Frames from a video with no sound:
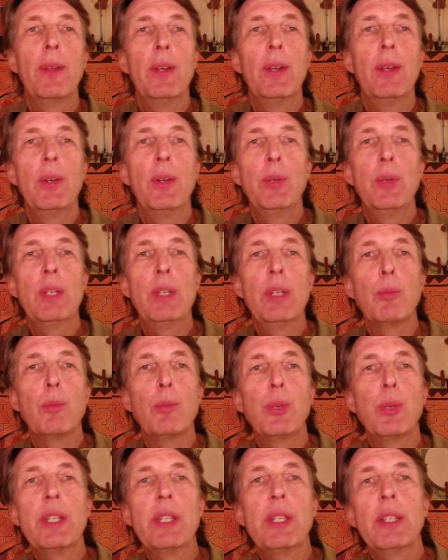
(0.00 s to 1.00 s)
We can
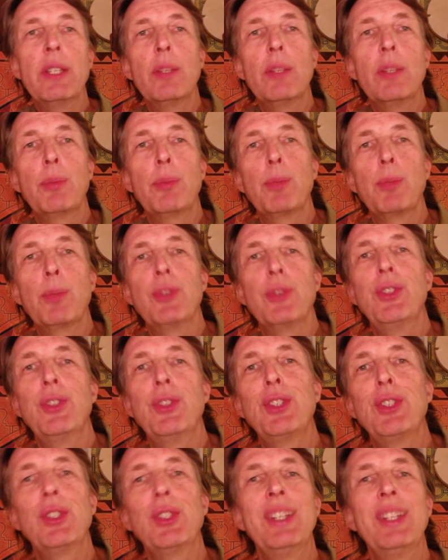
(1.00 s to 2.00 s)
bring the
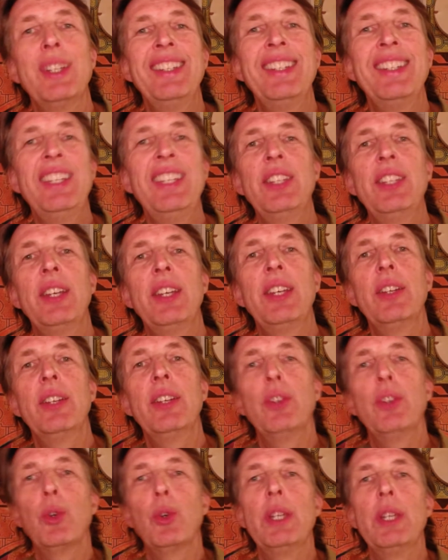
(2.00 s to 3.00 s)
precision and
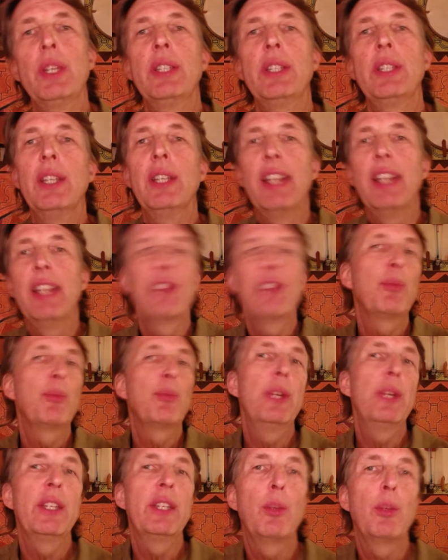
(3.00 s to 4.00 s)
detailed-oriented left
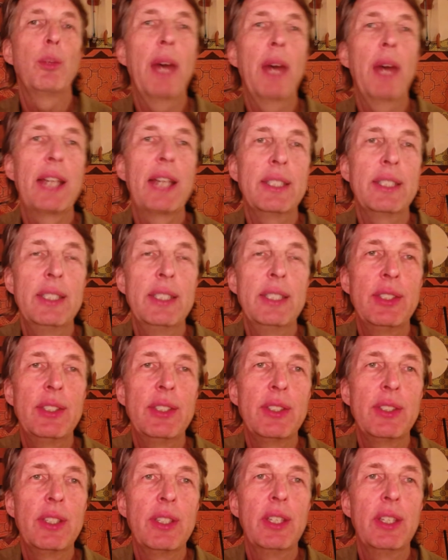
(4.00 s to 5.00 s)
brain capacities
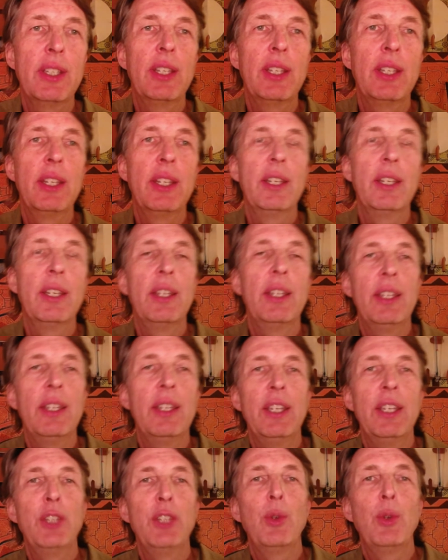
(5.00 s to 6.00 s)

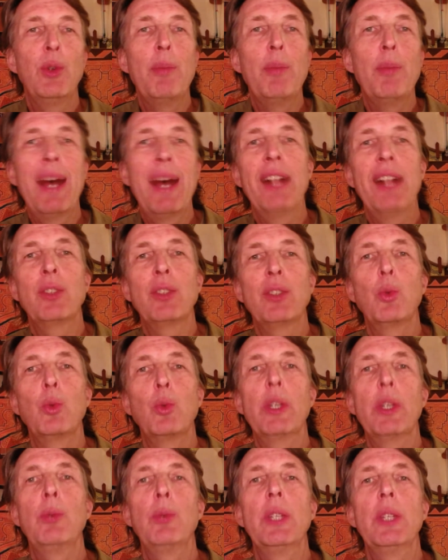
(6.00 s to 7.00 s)
into a balanced
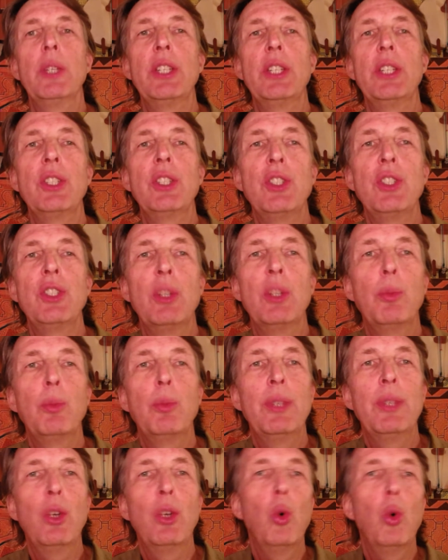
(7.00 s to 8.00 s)
working relationship with
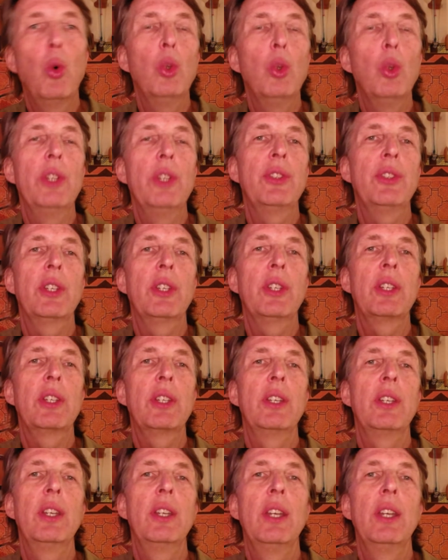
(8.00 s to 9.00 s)
the holistic
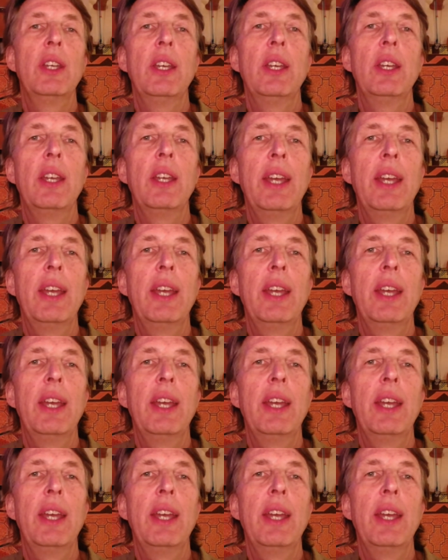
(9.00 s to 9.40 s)
and